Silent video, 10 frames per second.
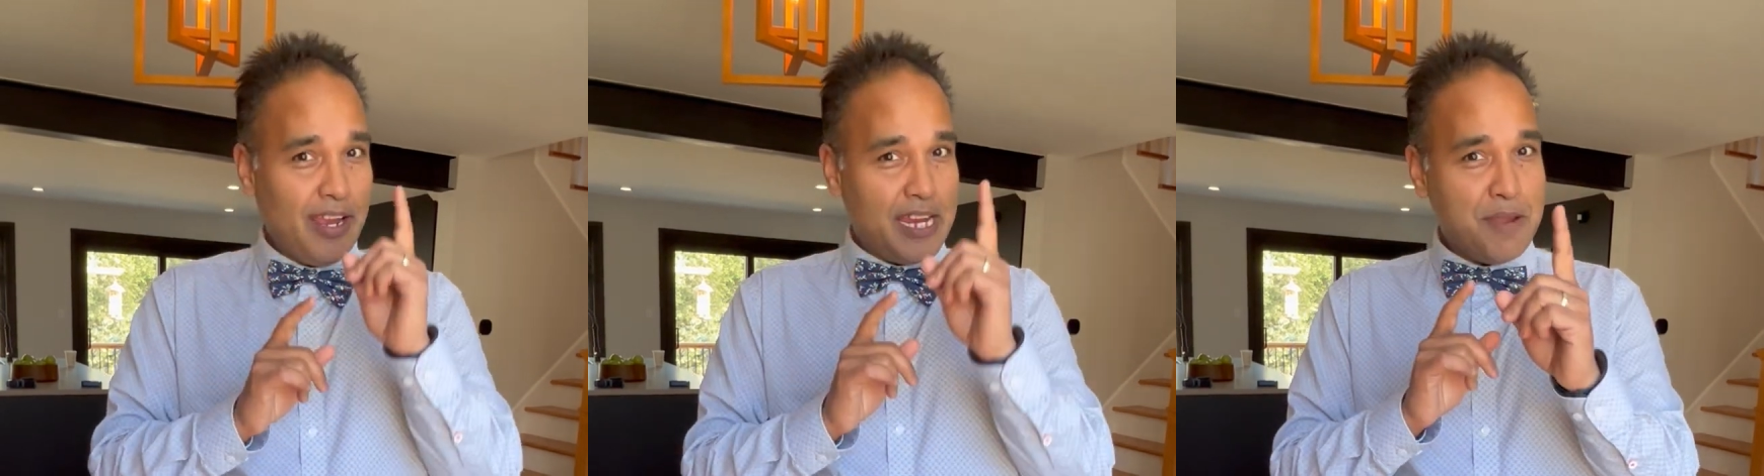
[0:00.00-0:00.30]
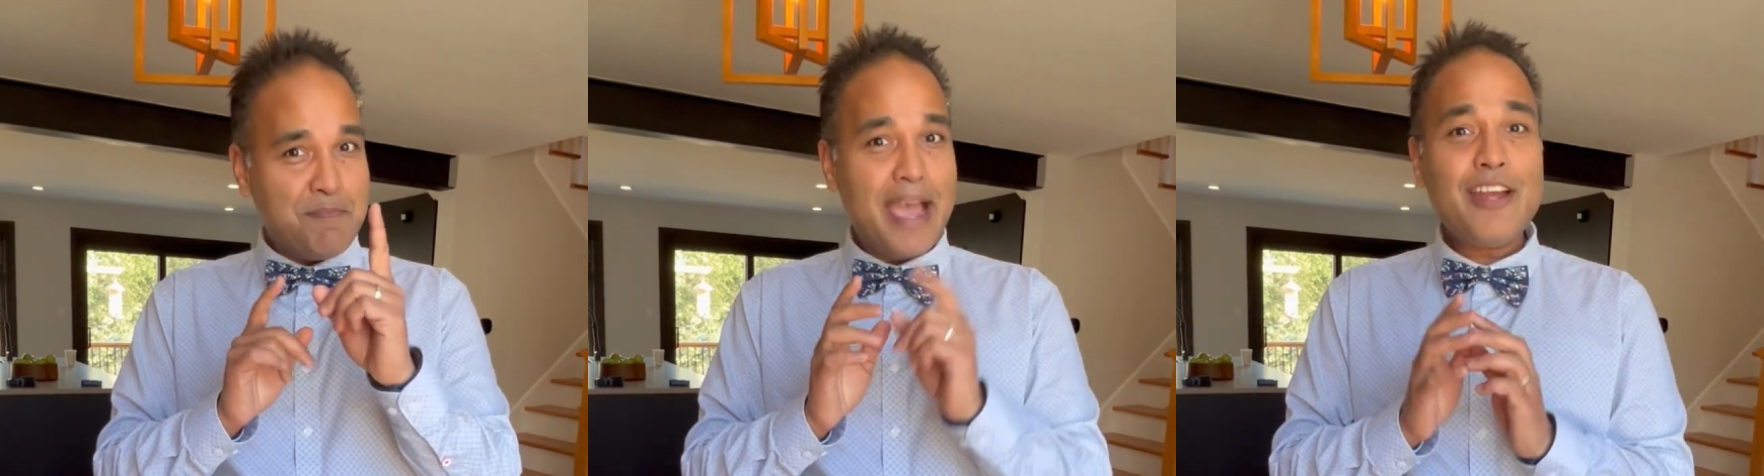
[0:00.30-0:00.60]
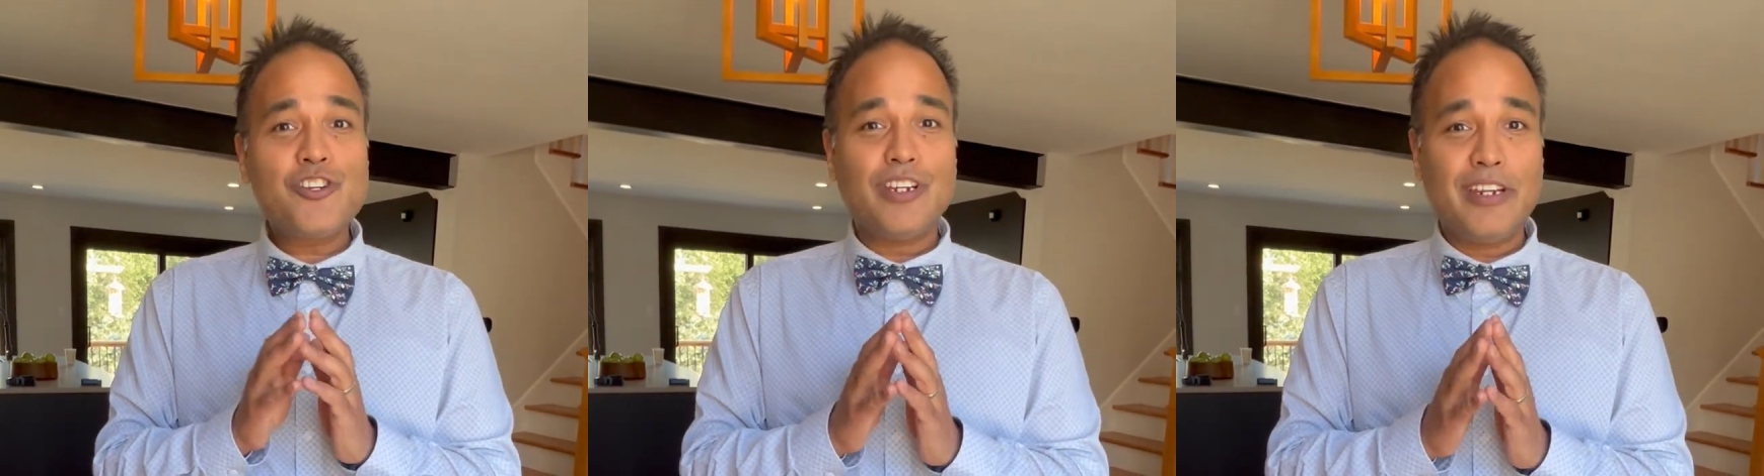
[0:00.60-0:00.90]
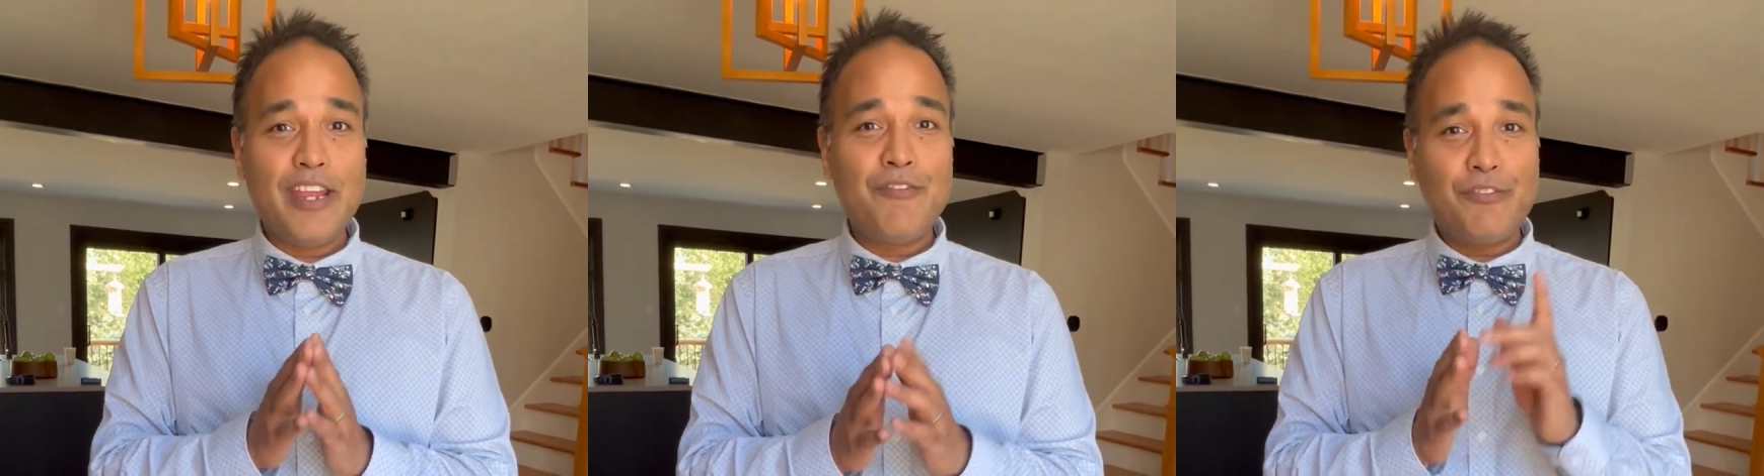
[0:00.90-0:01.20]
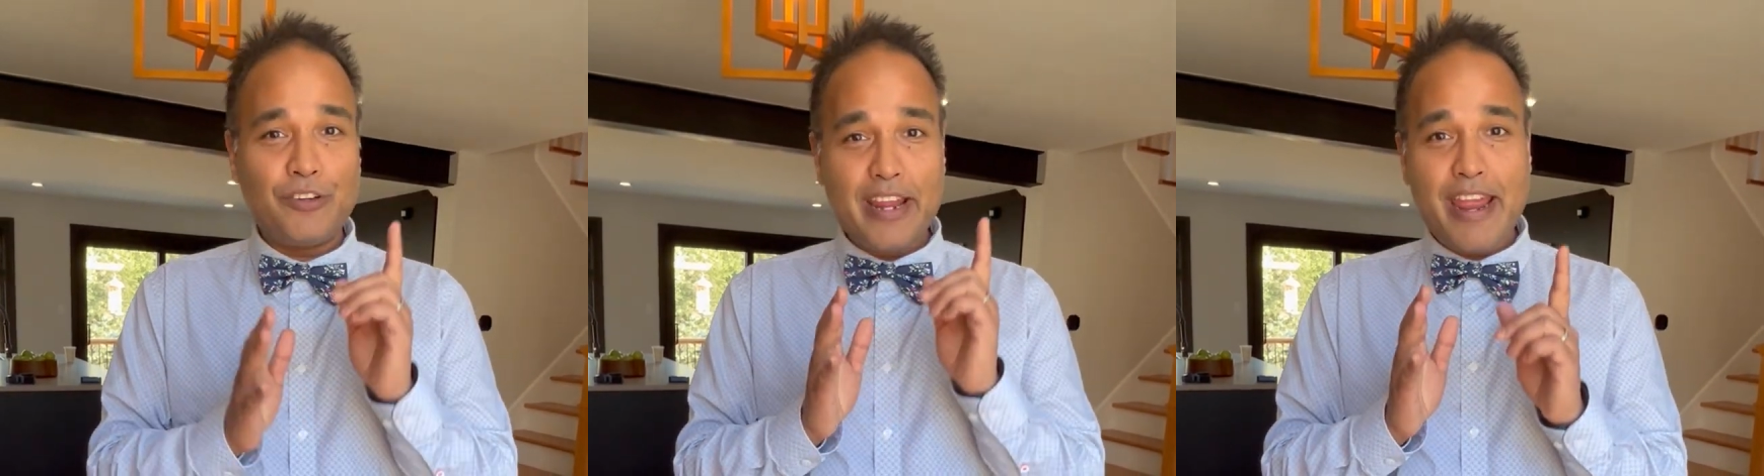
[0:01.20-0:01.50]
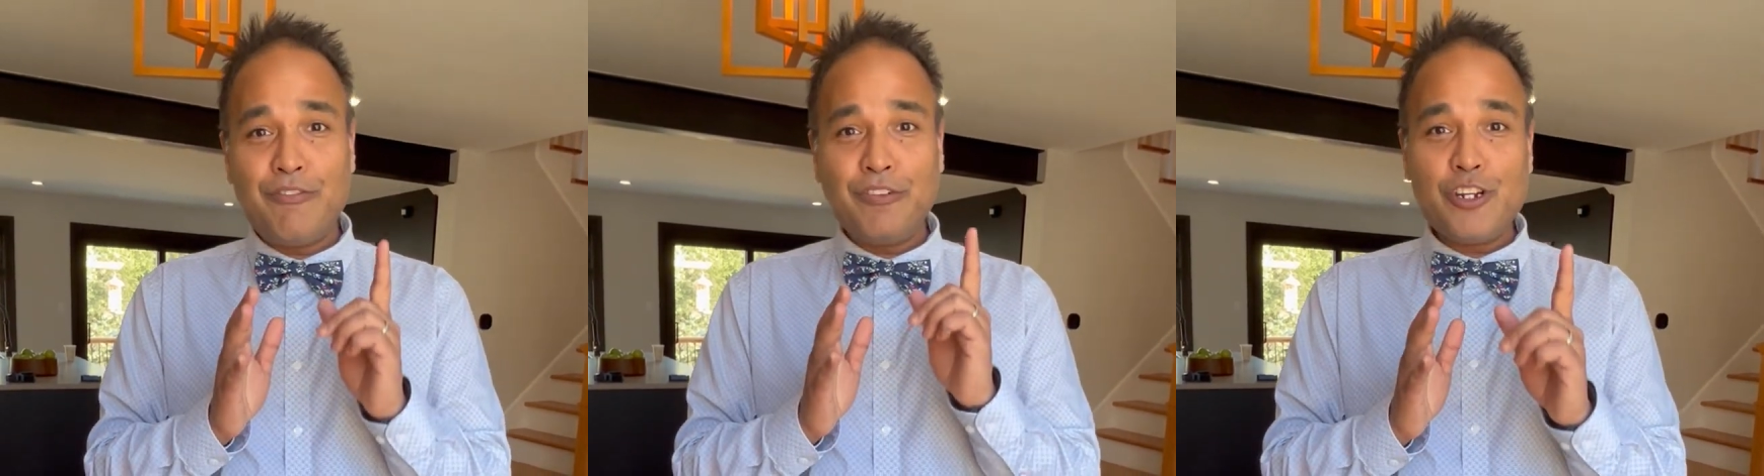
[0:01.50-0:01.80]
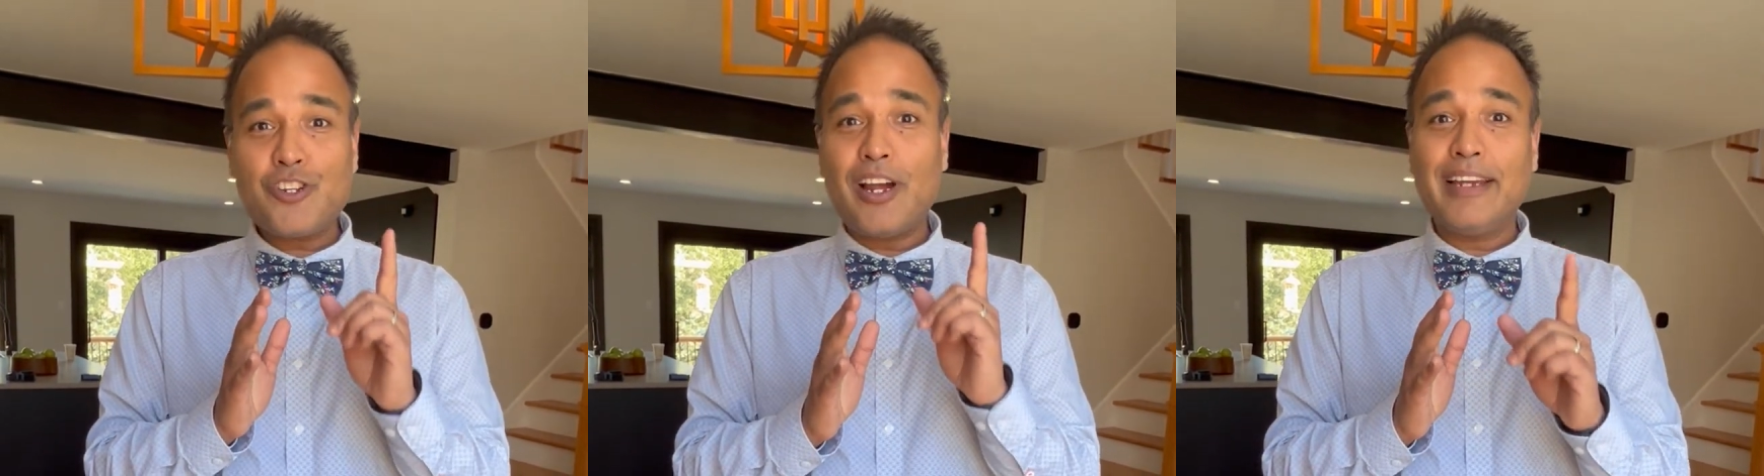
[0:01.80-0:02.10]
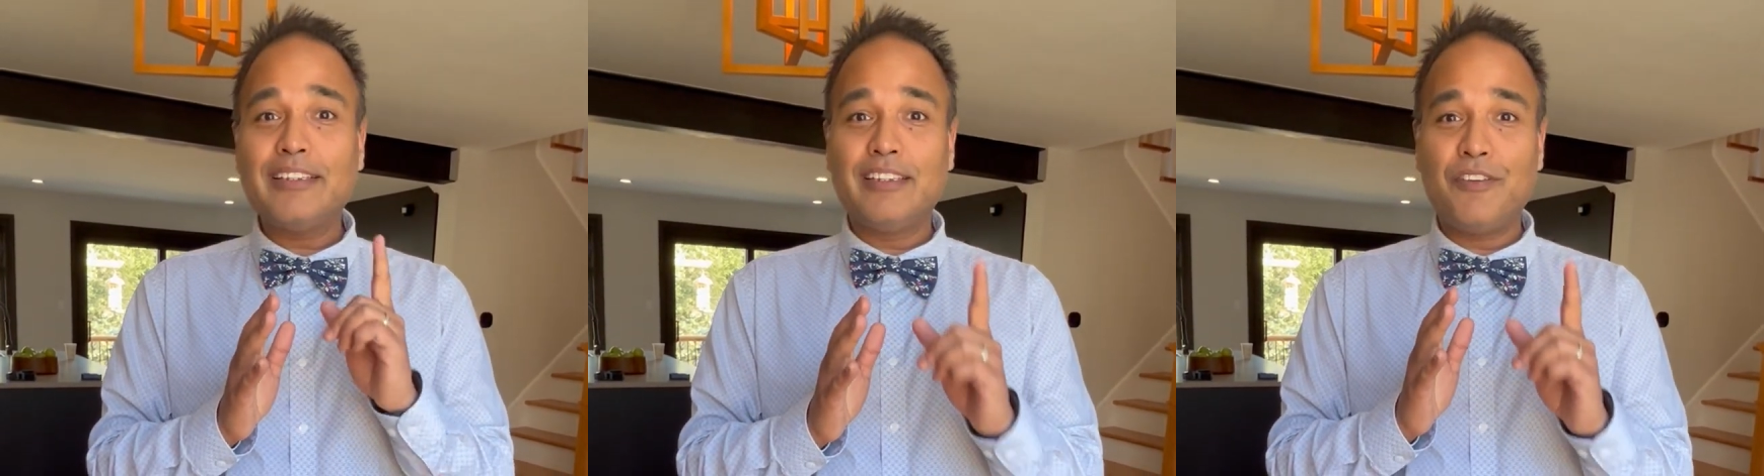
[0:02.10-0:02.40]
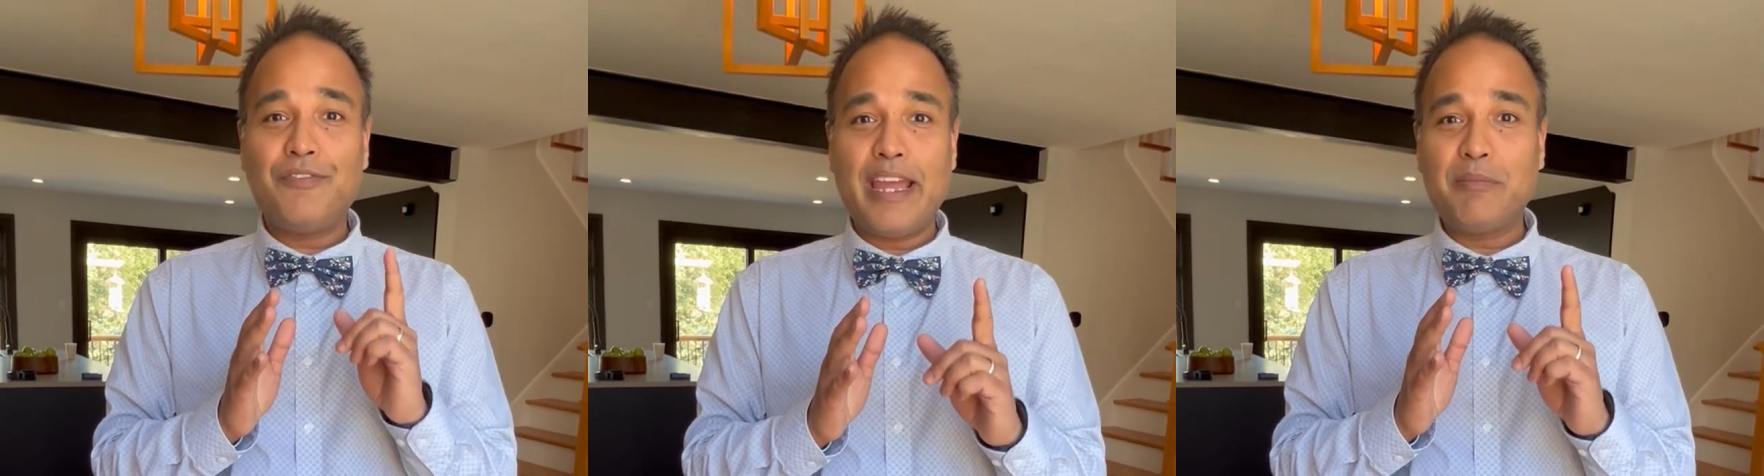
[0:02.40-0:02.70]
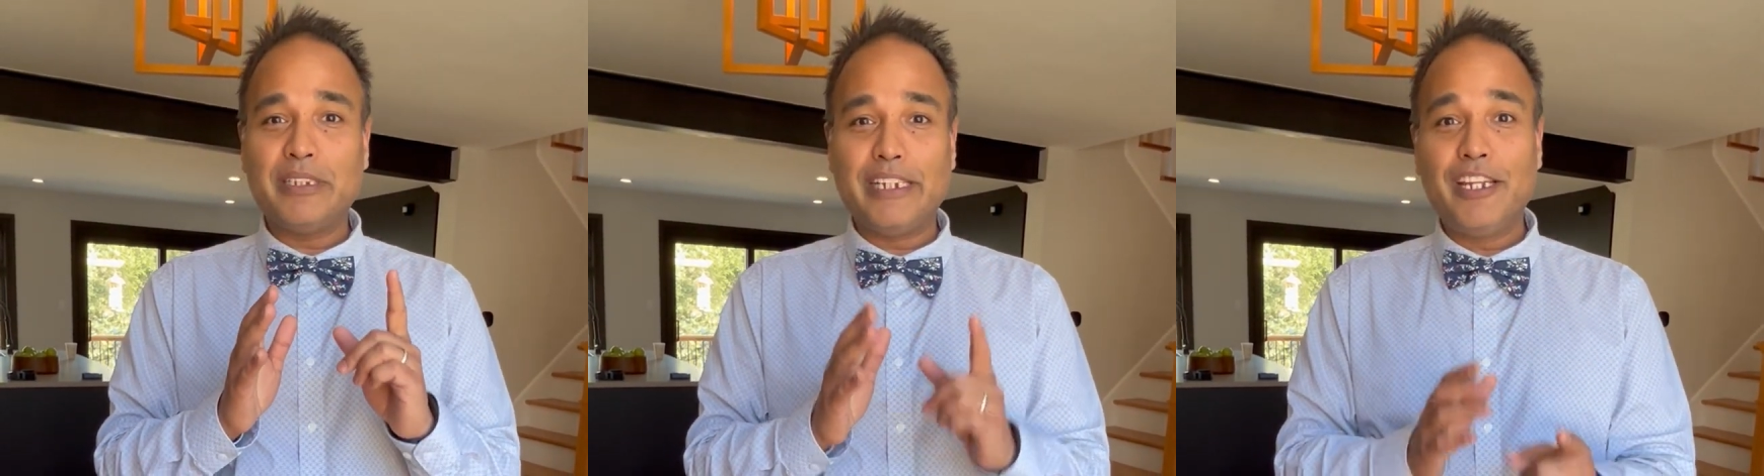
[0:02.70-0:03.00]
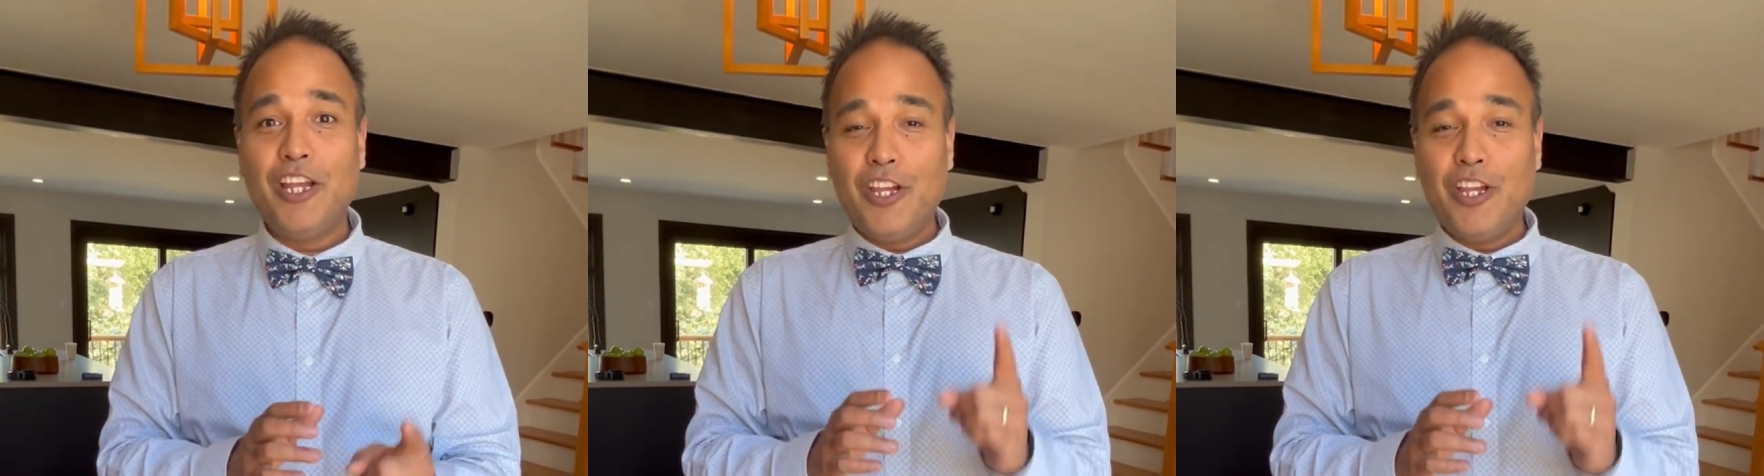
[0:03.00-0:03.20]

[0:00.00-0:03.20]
Imagine if for every child in the family,